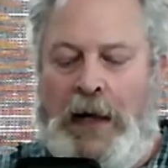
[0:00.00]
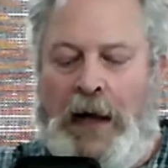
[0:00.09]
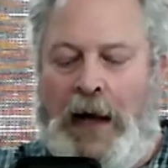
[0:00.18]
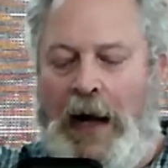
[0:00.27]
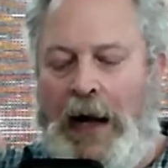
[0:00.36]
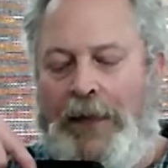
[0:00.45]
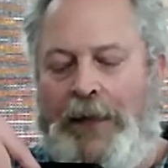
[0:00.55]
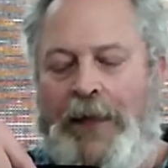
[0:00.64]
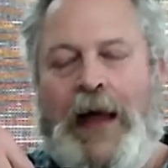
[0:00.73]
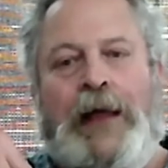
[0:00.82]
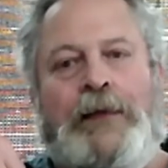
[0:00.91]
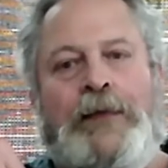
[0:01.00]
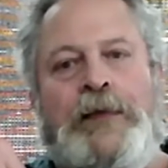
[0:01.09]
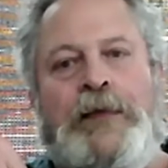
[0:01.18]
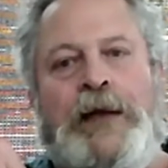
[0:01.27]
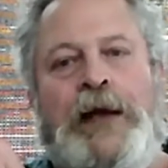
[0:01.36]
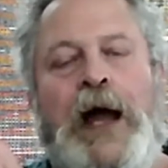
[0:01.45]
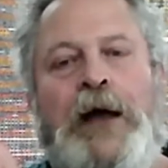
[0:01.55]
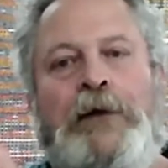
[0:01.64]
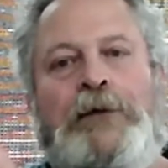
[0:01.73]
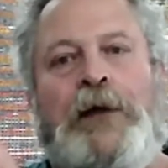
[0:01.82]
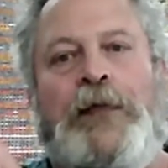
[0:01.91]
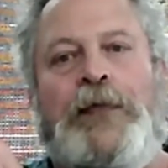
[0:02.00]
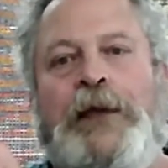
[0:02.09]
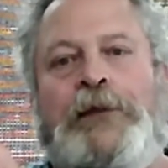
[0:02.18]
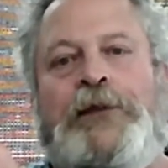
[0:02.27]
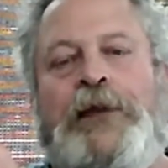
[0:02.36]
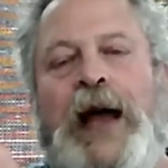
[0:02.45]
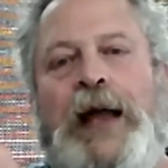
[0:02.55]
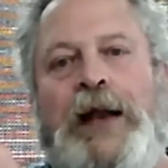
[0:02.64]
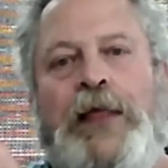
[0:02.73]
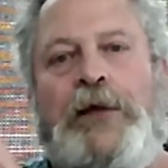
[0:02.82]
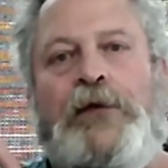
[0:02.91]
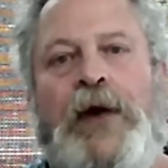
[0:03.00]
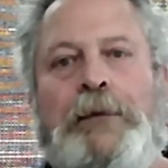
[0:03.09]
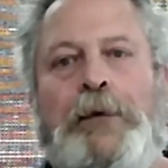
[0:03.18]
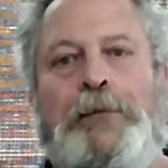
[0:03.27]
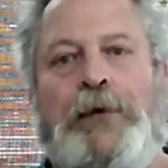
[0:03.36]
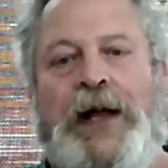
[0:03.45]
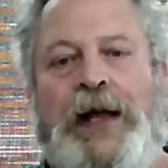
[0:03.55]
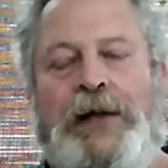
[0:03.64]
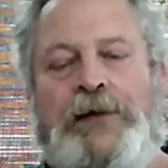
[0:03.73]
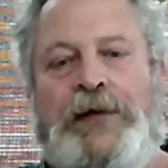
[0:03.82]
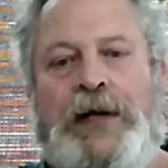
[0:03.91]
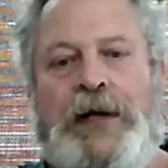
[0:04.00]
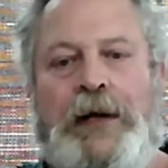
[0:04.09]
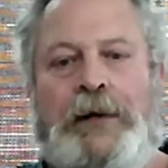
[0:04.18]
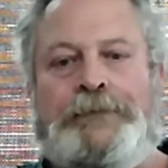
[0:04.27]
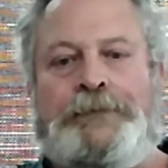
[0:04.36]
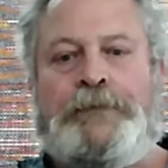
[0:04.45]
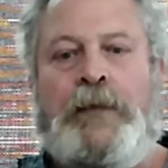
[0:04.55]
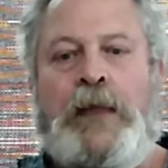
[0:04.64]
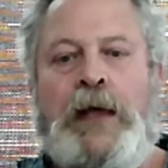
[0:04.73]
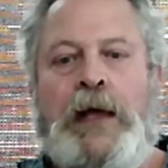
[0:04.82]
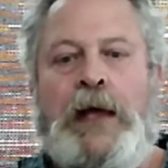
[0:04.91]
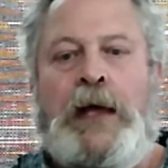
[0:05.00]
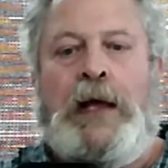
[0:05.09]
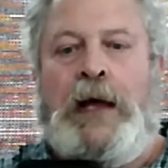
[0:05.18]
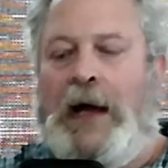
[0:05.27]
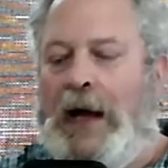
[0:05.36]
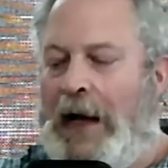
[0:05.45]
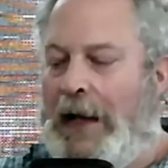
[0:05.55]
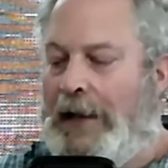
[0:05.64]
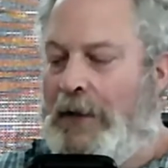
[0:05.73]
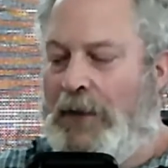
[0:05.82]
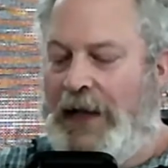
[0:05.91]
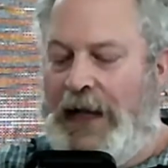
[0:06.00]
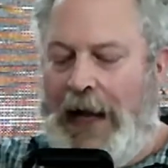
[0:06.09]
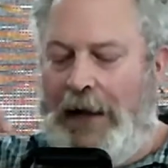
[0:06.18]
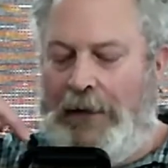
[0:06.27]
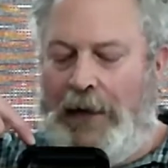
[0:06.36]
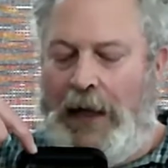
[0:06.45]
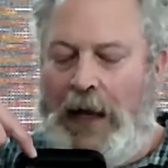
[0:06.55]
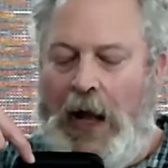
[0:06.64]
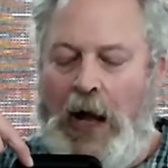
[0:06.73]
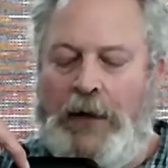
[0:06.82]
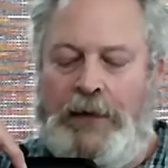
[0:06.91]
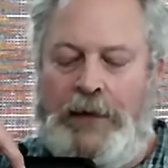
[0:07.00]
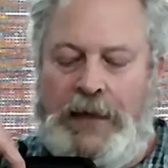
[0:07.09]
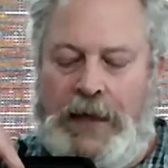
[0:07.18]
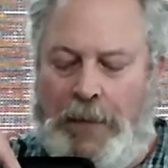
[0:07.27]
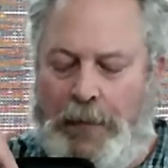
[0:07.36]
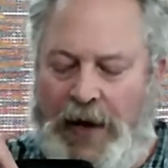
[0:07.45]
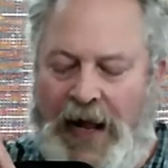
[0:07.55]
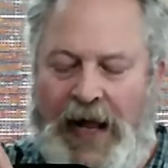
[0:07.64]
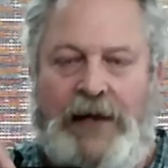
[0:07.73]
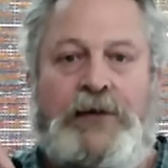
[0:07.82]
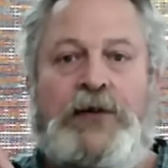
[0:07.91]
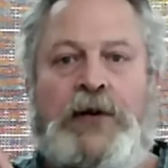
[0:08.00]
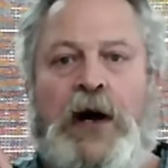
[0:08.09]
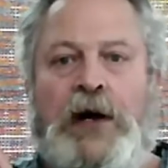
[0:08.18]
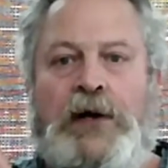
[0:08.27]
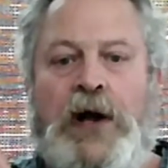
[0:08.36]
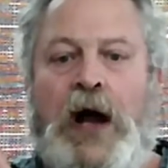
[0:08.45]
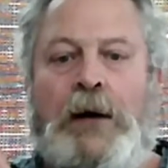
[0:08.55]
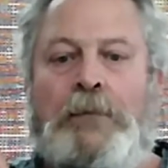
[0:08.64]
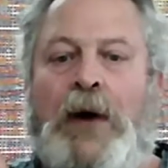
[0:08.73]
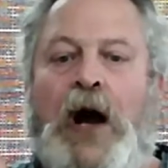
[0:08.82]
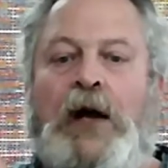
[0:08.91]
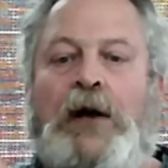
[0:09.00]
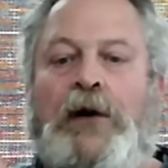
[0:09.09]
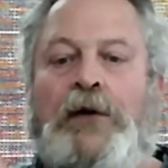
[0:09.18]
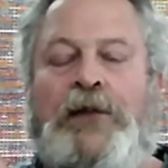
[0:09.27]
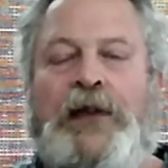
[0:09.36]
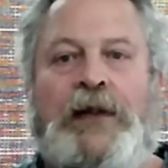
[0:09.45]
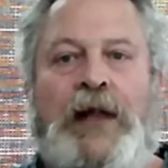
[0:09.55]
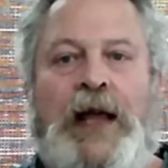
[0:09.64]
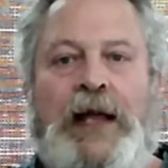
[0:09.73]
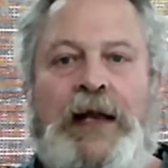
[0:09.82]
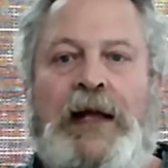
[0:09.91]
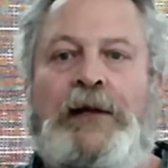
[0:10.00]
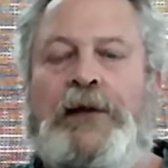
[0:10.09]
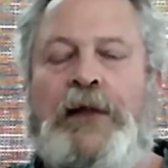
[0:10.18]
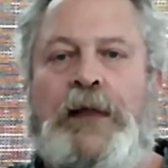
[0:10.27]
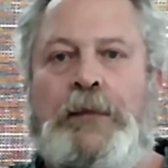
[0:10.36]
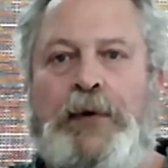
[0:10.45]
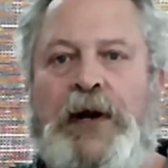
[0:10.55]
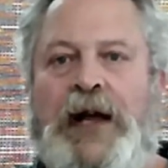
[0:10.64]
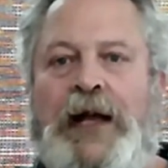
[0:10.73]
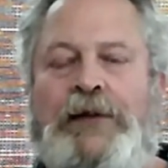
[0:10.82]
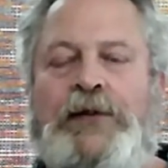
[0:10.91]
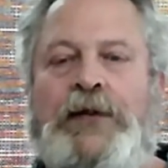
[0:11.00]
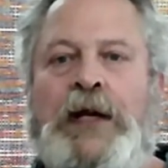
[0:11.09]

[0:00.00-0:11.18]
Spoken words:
than the notes on this side of the treble bridge. You will note along the bridge are dark markers inlaid into the bridge,